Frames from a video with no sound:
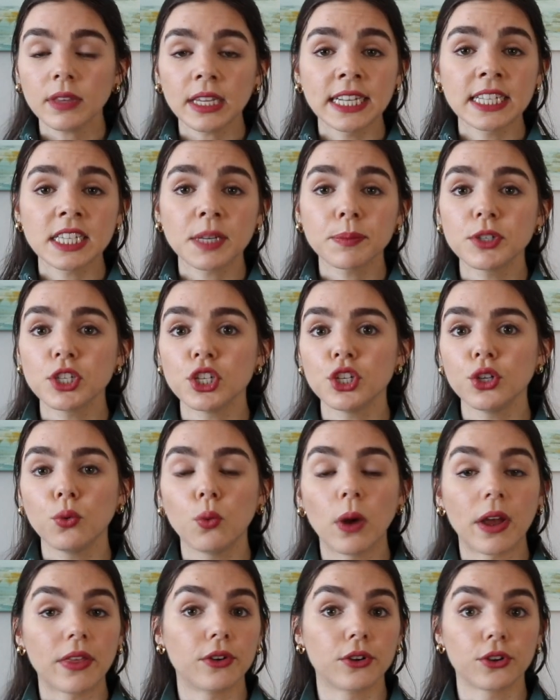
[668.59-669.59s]
It's up to you
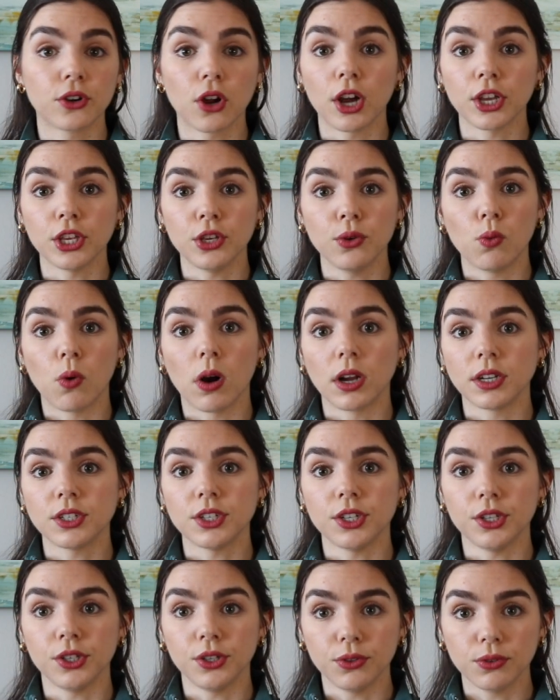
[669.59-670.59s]
whether or not you want
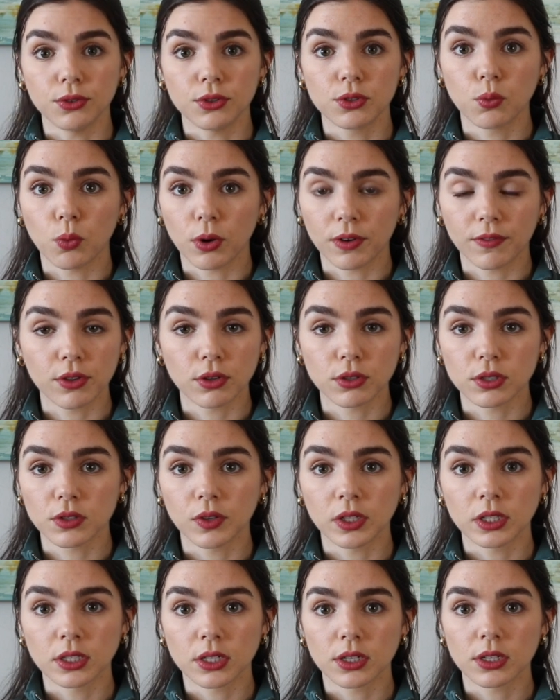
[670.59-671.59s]
to use one of those
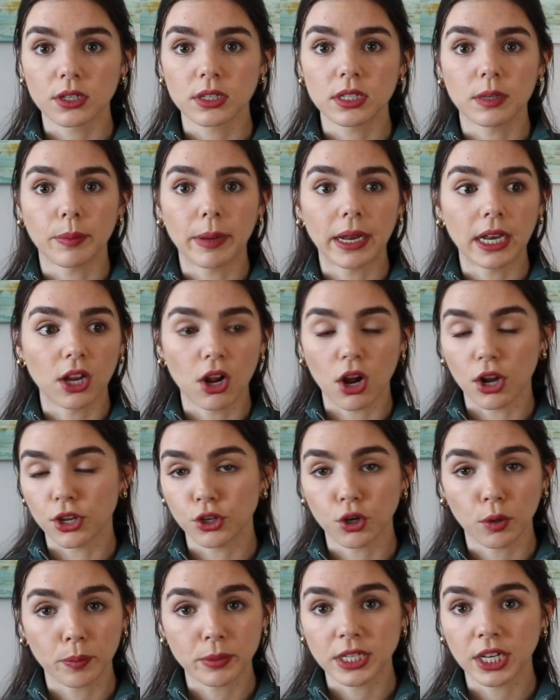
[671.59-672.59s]
filters depending on
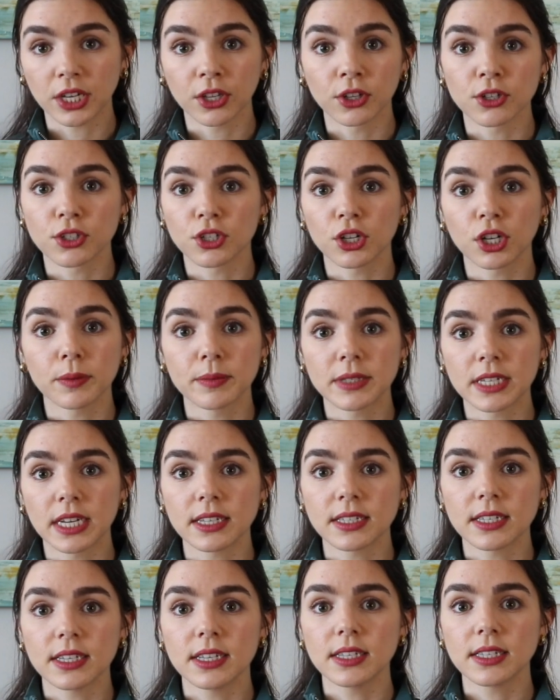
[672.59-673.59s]
your particular
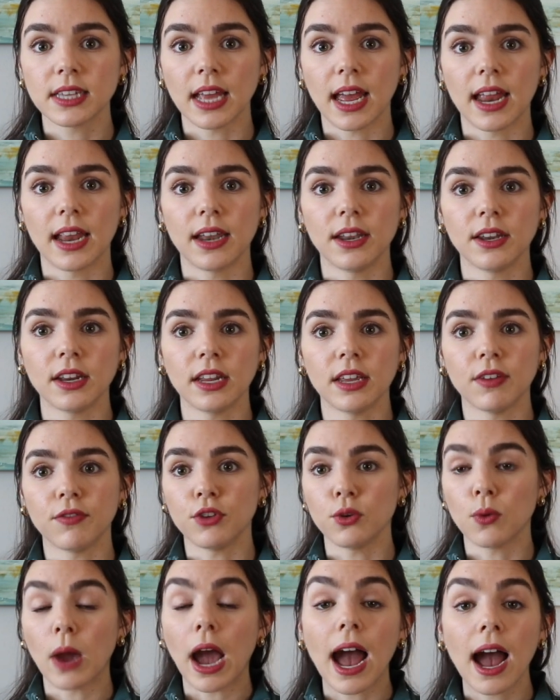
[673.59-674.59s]
circumstances and
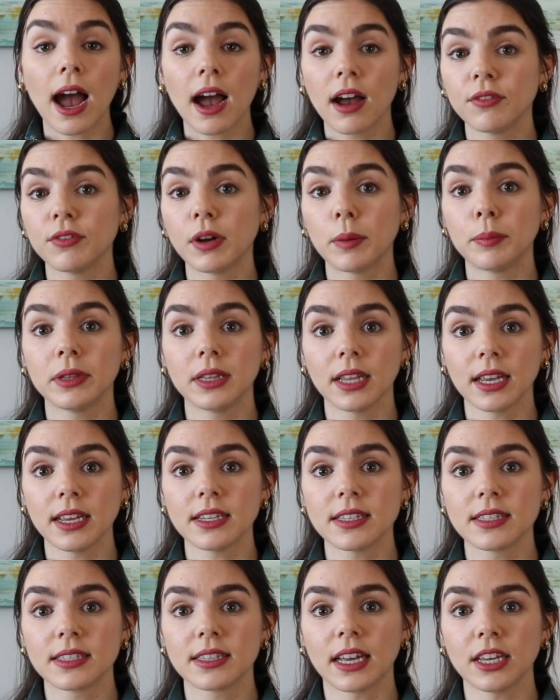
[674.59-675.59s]
if you have a
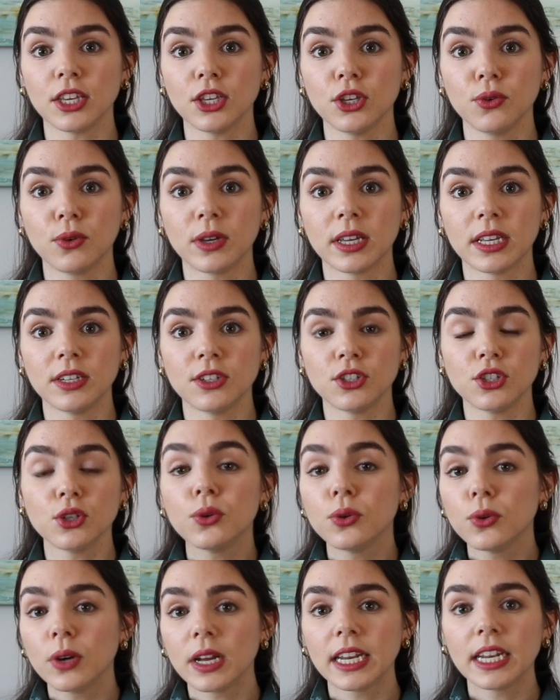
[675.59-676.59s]
place that you can
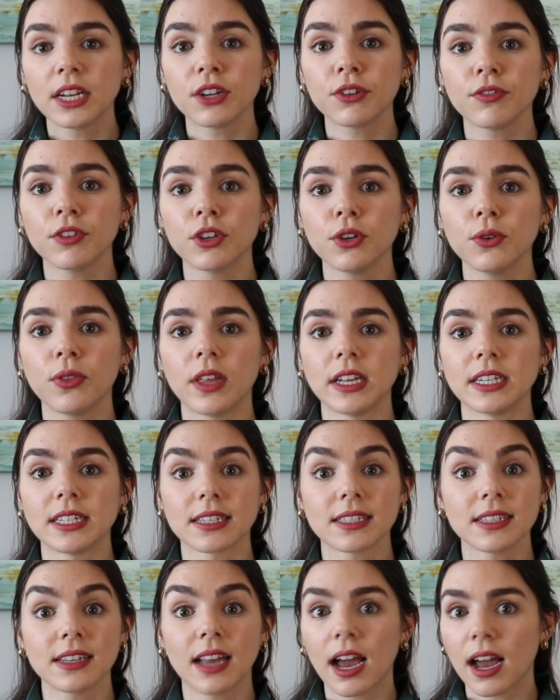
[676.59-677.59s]
do an interview that
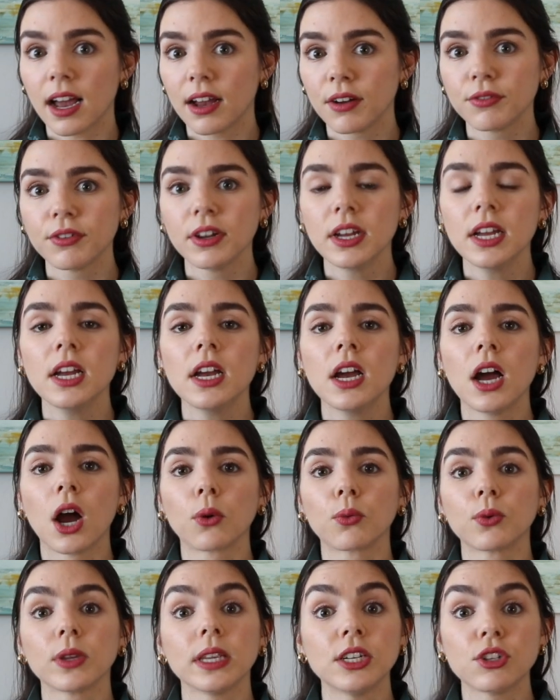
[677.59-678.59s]
doesn't have
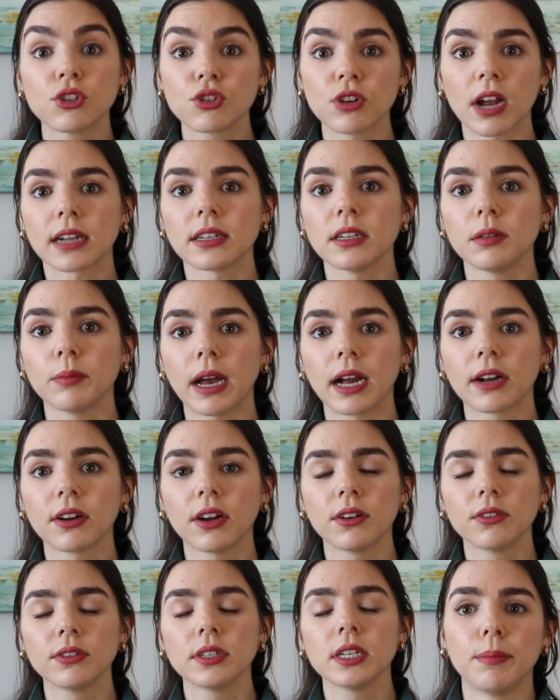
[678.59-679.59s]
a really distracting
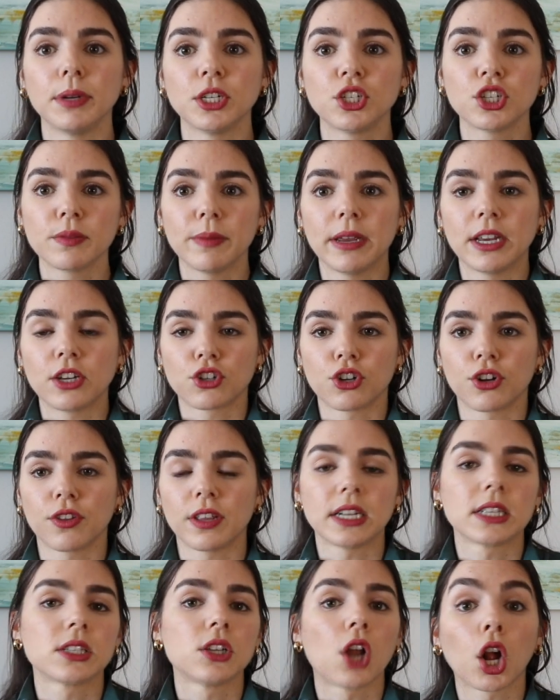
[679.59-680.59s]
background, but just make sure
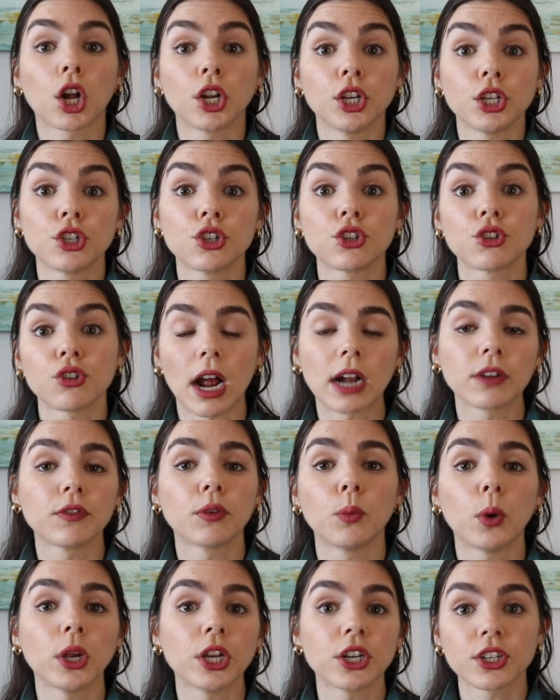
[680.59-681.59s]
that it's not going to distract
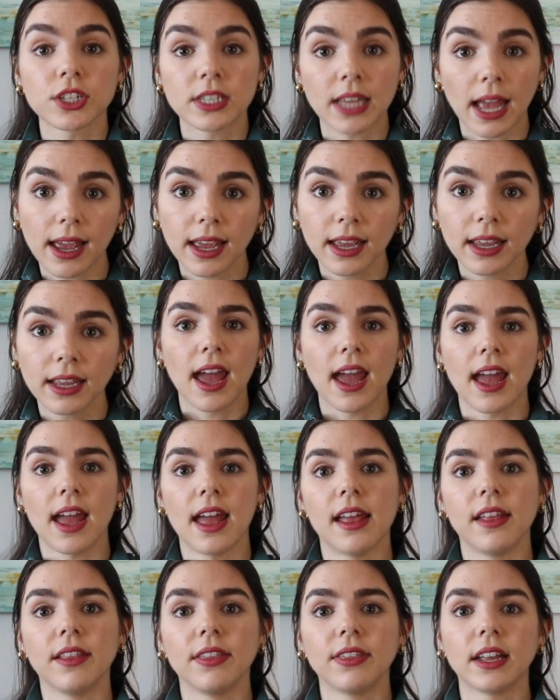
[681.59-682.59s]
from what you're saying
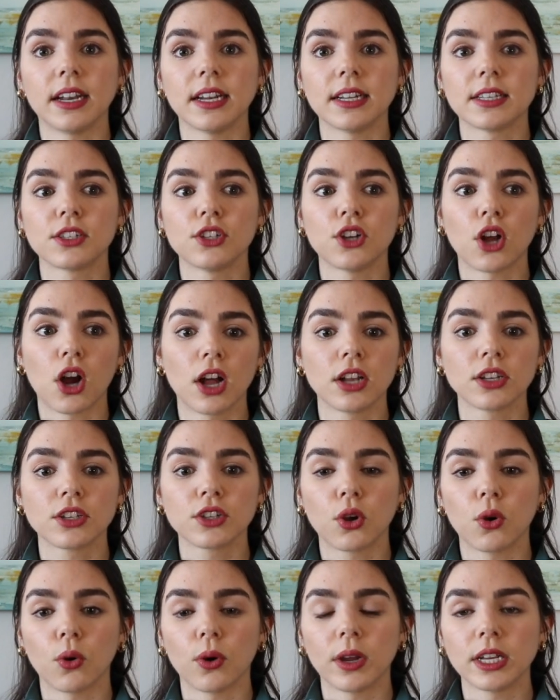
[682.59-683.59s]
and that it's not
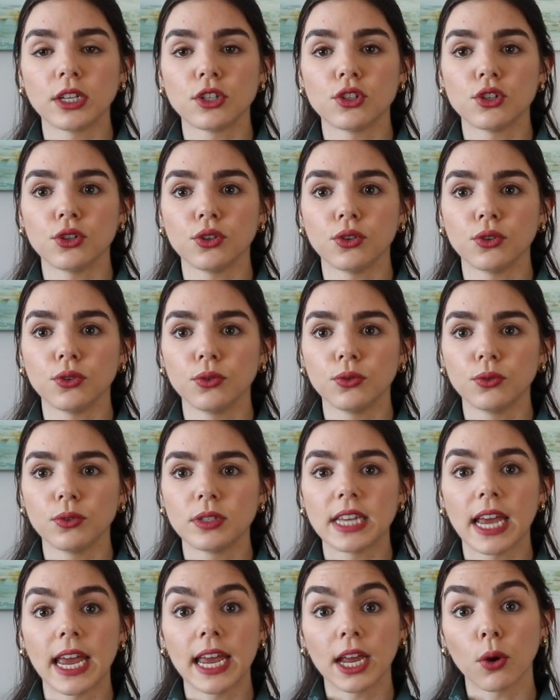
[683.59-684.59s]
going to
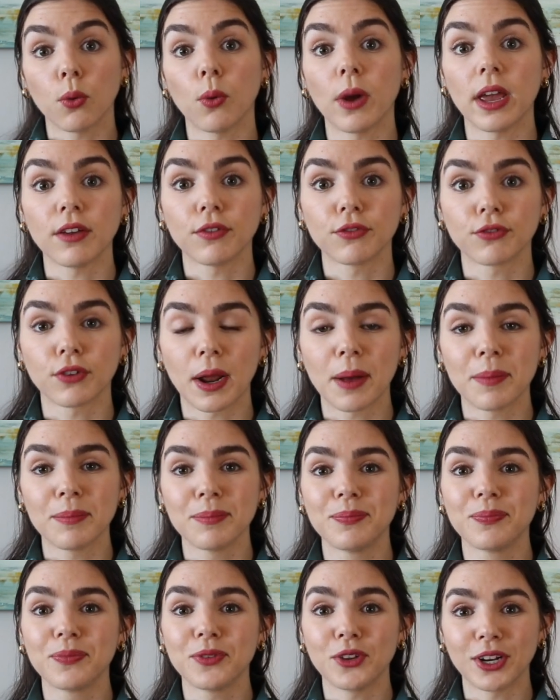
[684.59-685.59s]
take away from
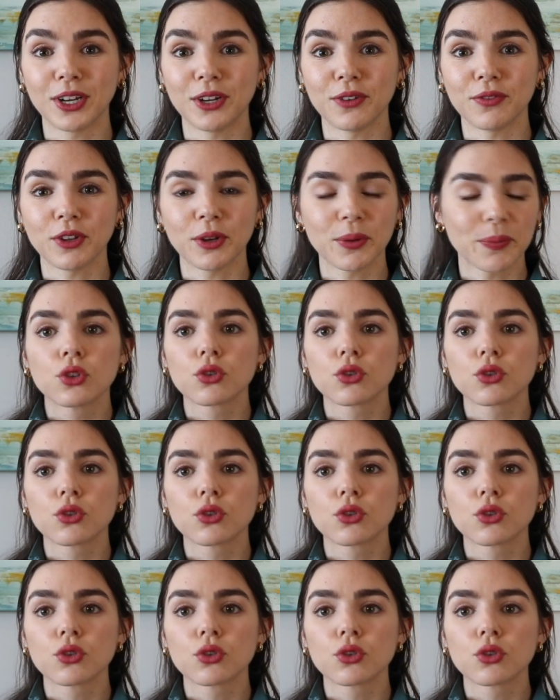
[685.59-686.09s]
your interview.